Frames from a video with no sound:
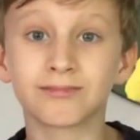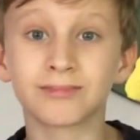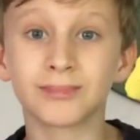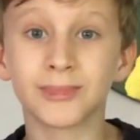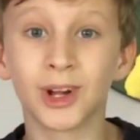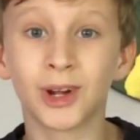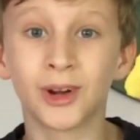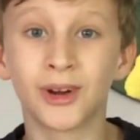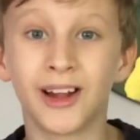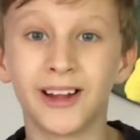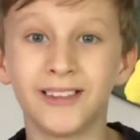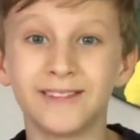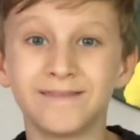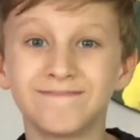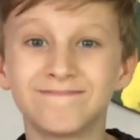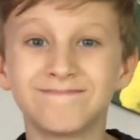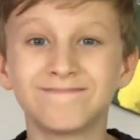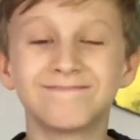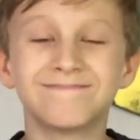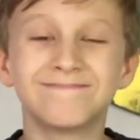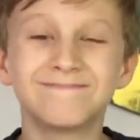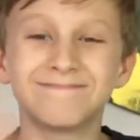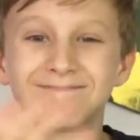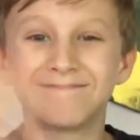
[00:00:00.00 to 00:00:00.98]
All right,
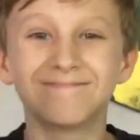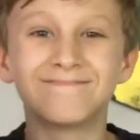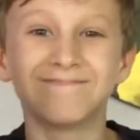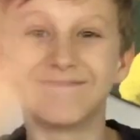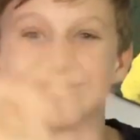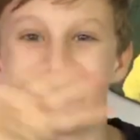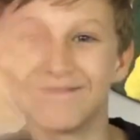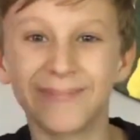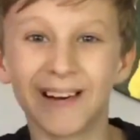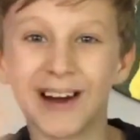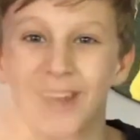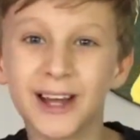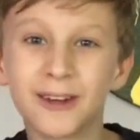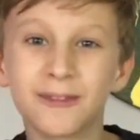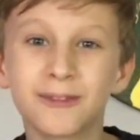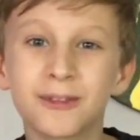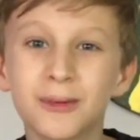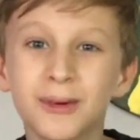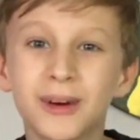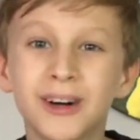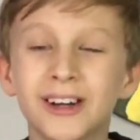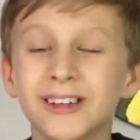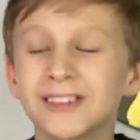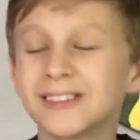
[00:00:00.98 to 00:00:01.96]
bye
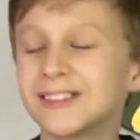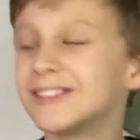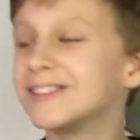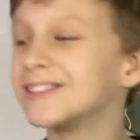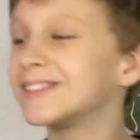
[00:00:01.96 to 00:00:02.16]
everyone.